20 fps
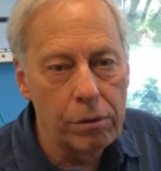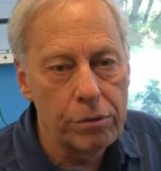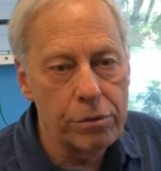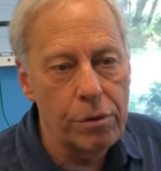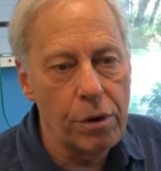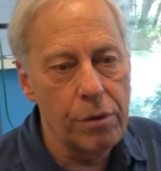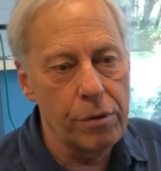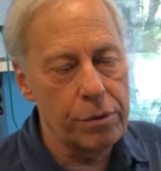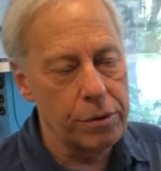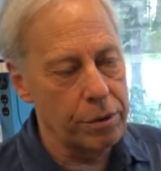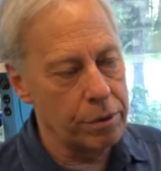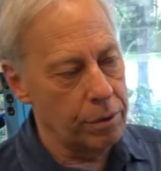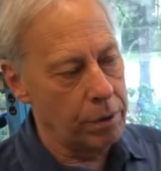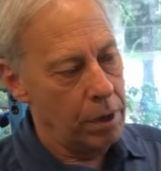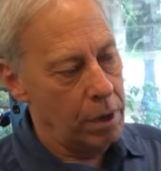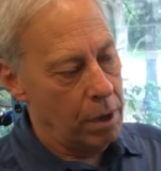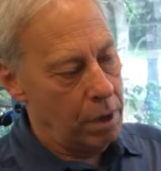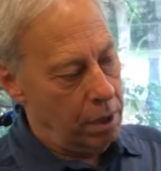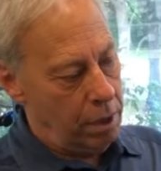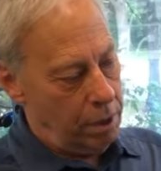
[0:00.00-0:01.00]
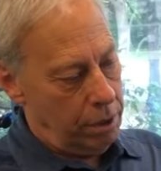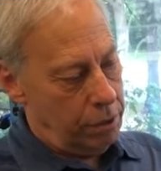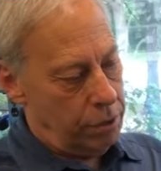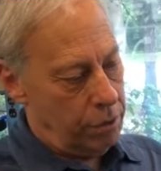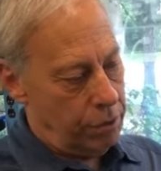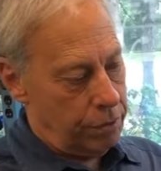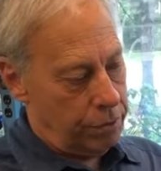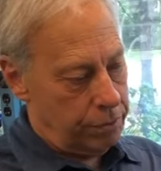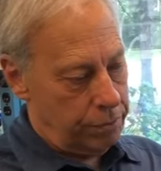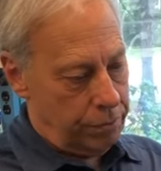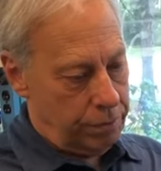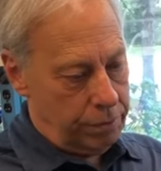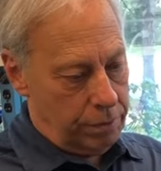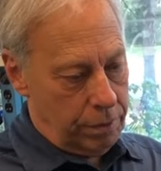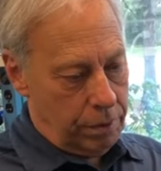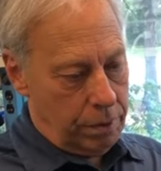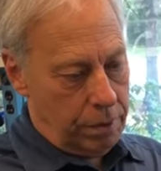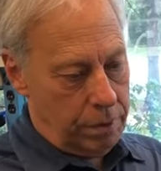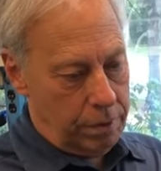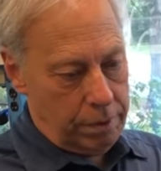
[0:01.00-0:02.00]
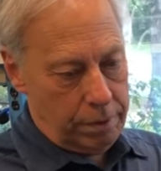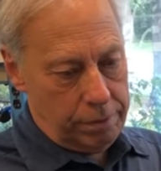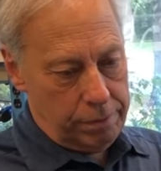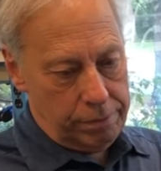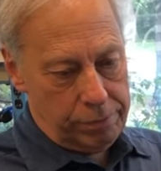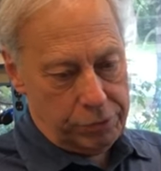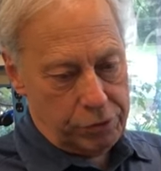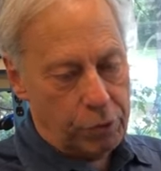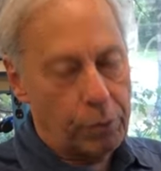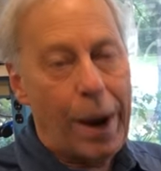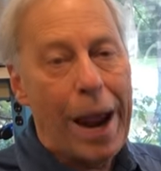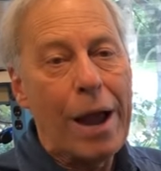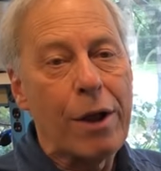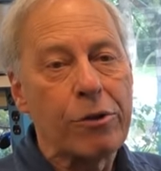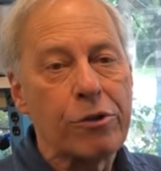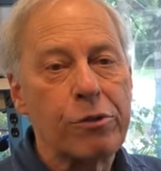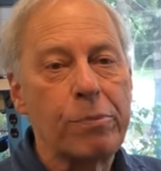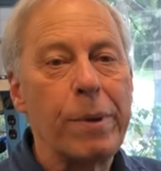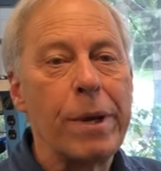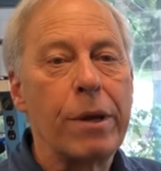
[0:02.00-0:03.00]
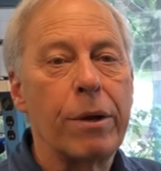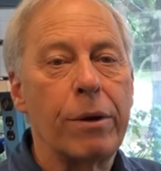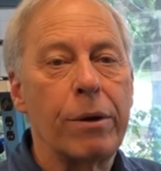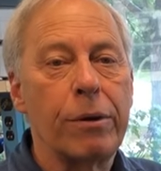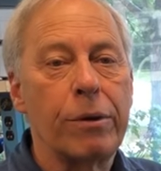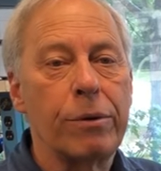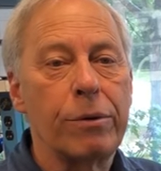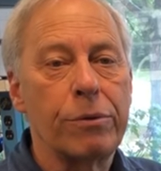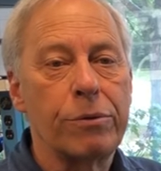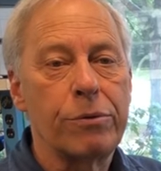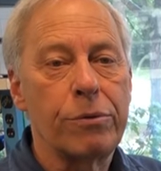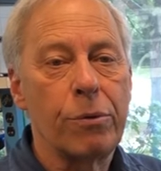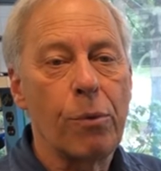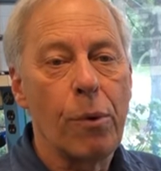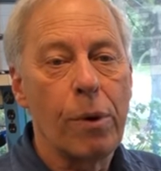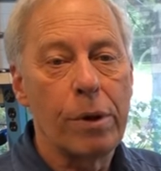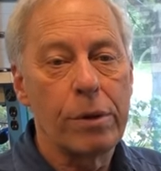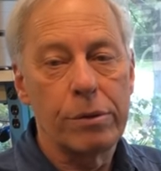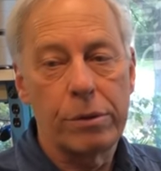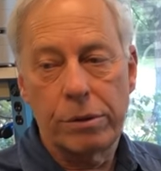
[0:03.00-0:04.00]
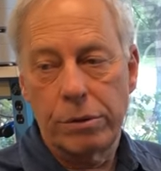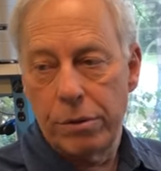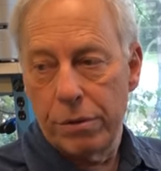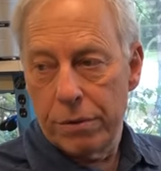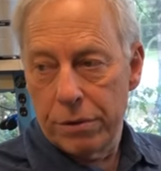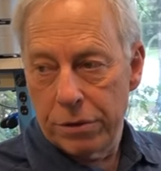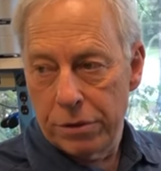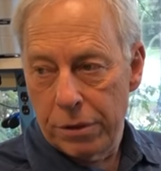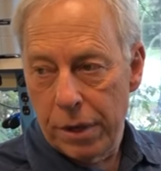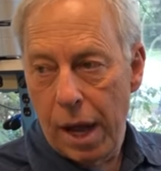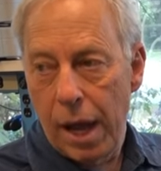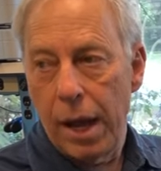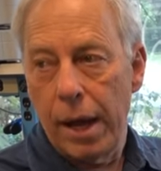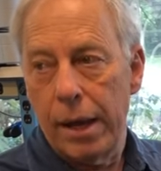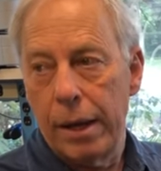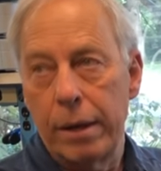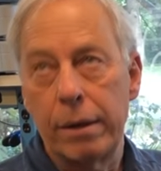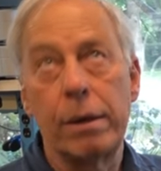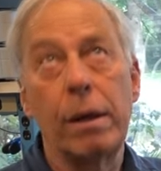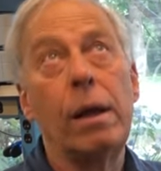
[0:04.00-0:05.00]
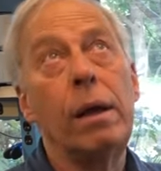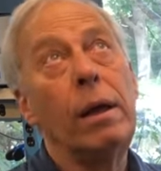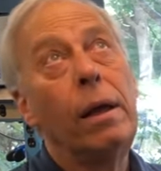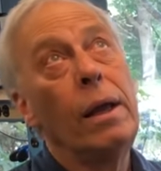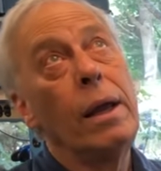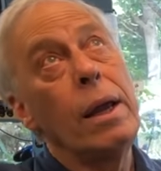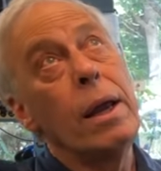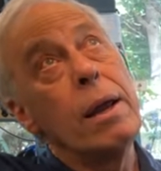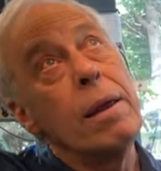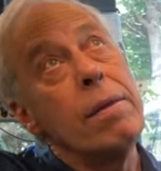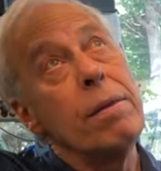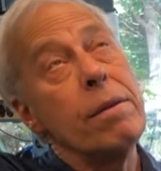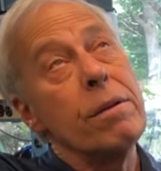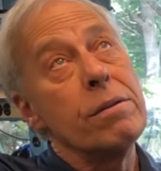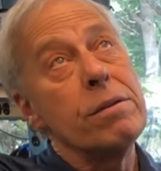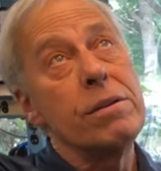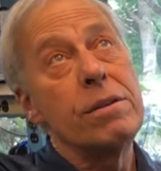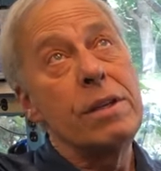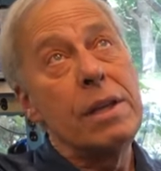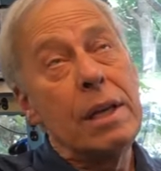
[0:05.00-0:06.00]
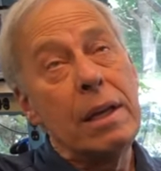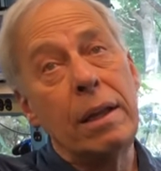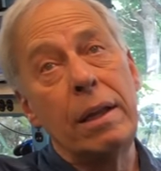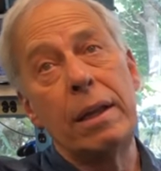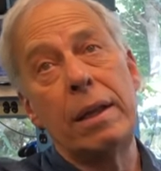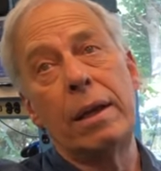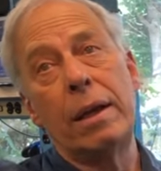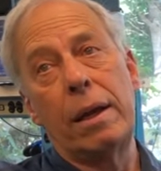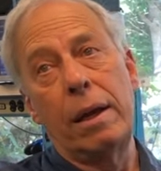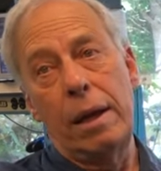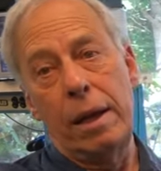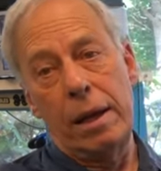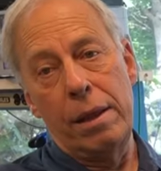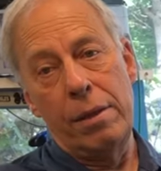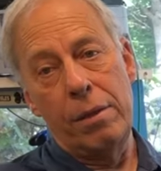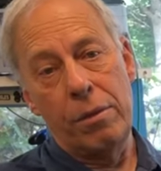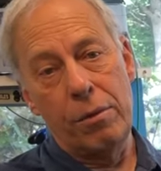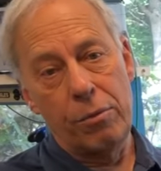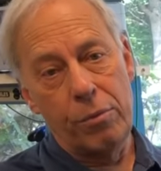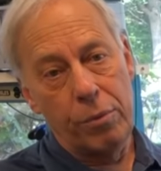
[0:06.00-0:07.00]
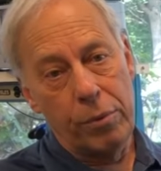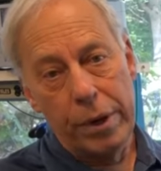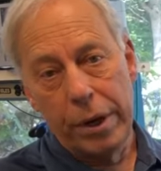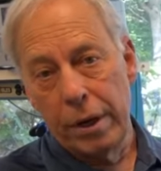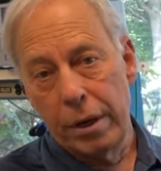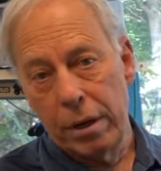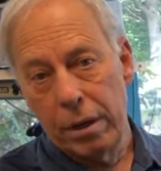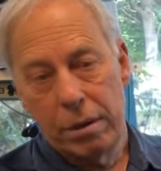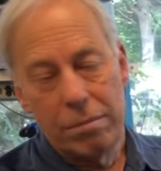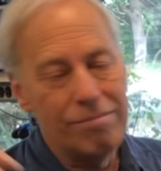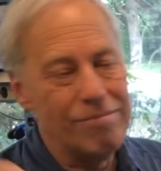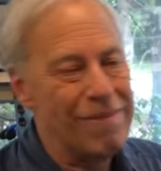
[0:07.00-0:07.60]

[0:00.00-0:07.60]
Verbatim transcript: So your your uh, surround speakers, the ones to the side, in the ceiling, in the rear.